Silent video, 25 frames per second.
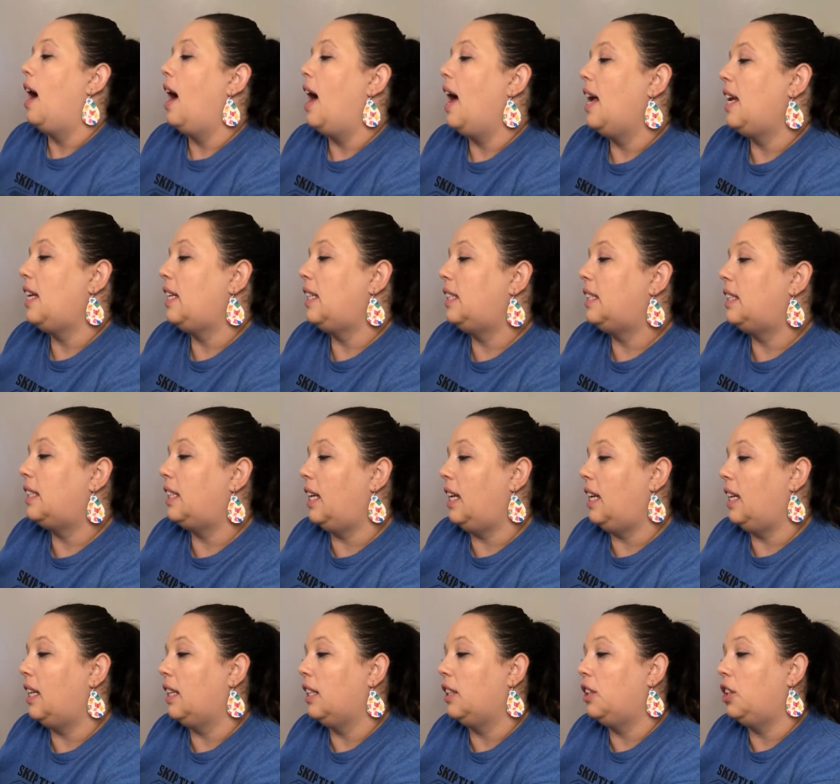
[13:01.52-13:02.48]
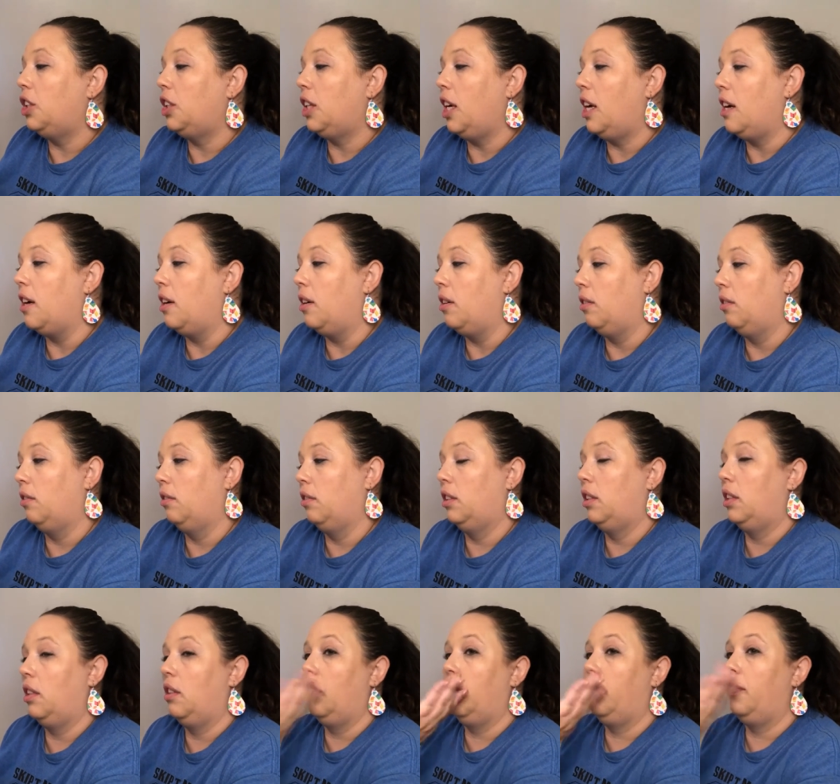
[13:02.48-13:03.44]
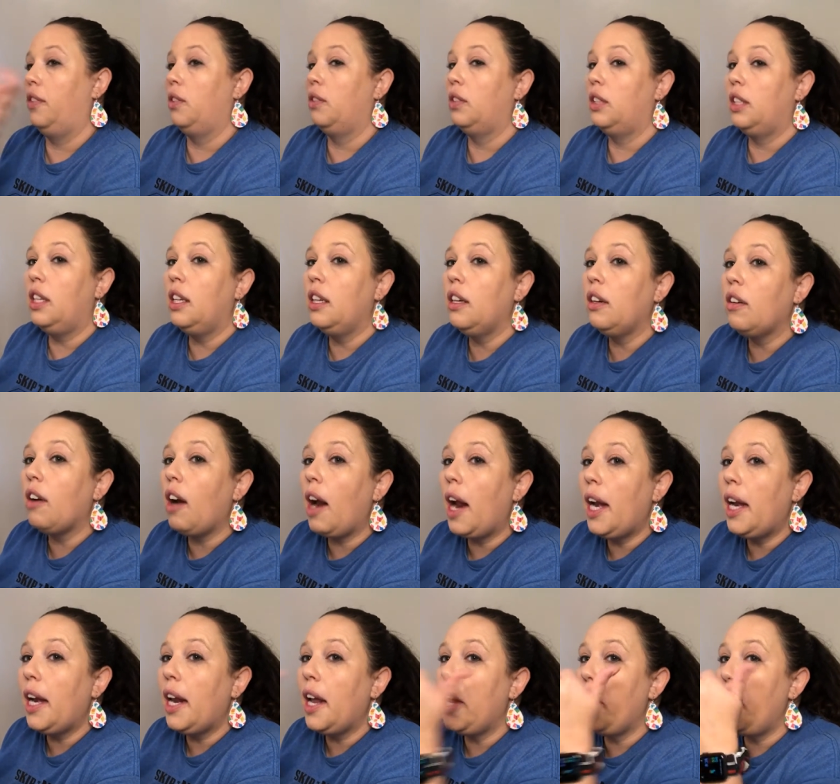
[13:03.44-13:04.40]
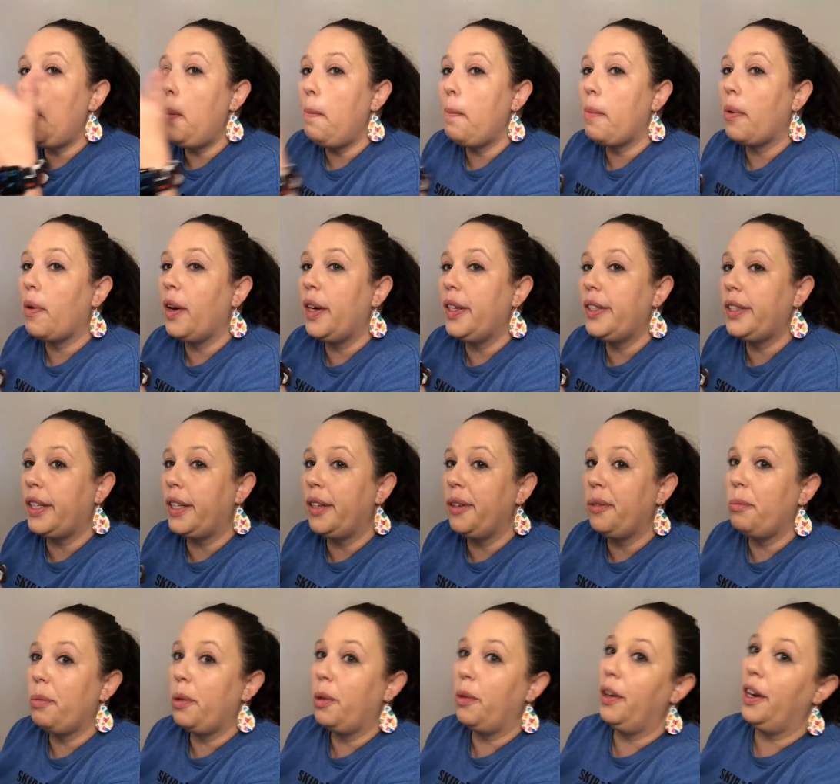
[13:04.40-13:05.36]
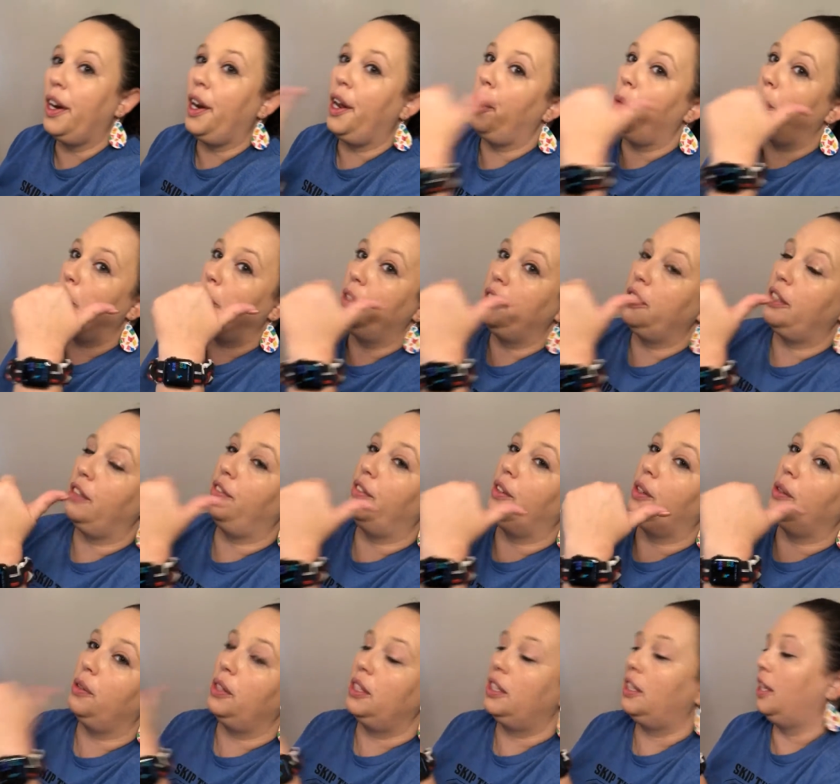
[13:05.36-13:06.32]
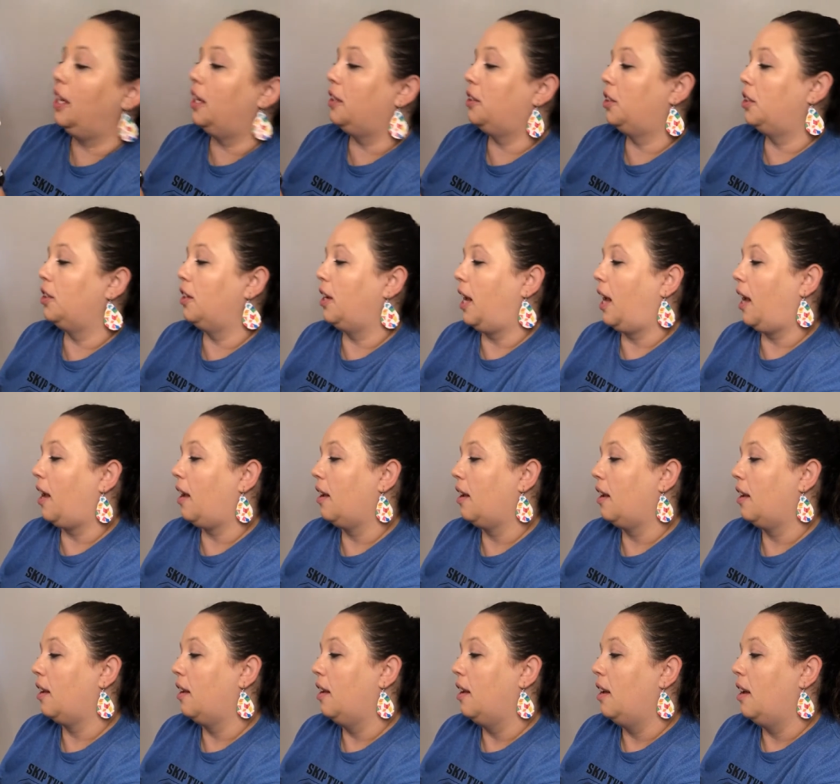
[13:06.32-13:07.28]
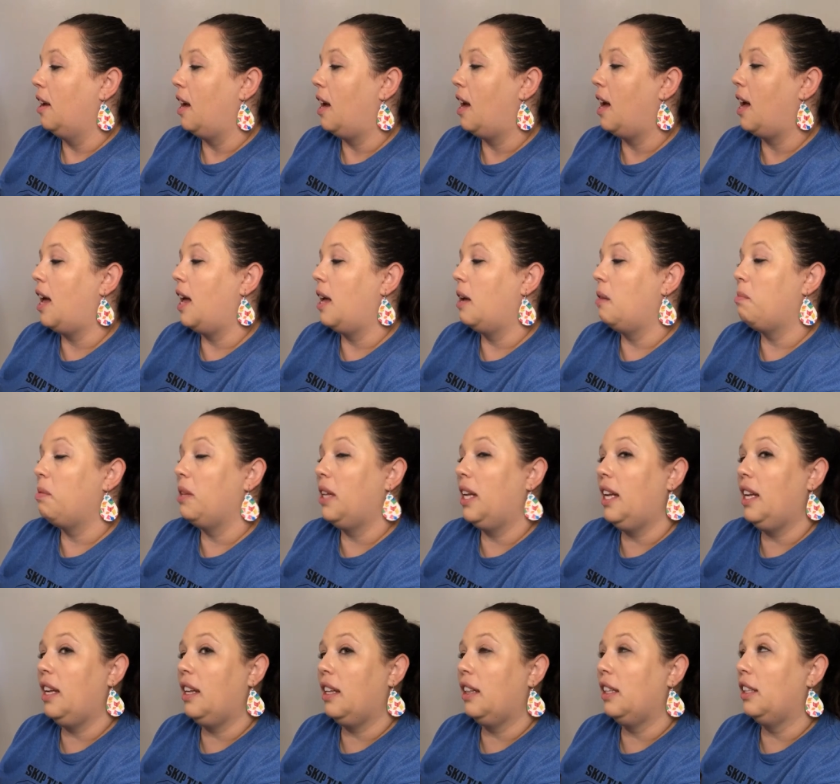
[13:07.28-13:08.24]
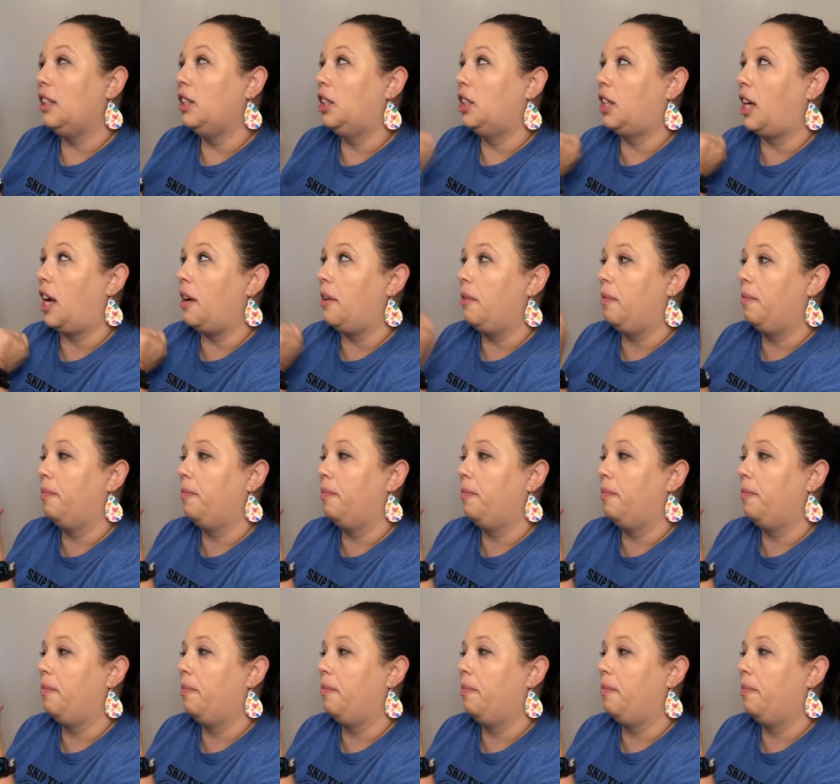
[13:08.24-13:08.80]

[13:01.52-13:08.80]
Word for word: I see the show. So if you see it right now, present. But what happens if it was yesterday? I blank the show.